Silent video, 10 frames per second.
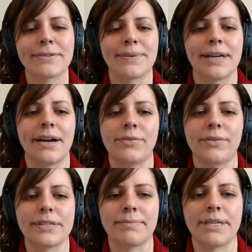really helpful
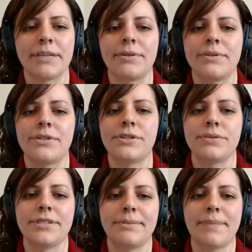and something you can do
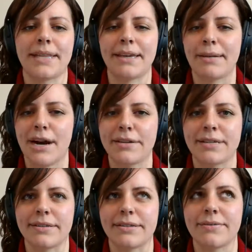to make that
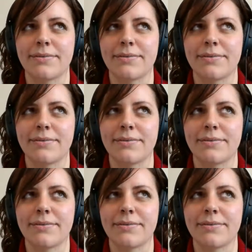process